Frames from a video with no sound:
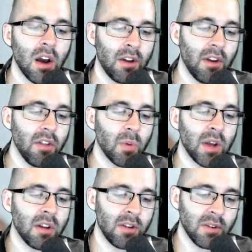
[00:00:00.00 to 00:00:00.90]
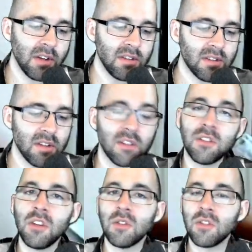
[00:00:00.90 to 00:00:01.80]
Another way to do this
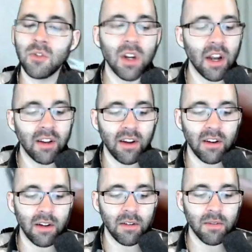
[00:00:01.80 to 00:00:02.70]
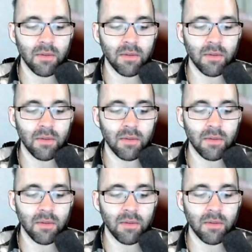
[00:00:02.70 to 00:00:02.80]
is to use a trig identity.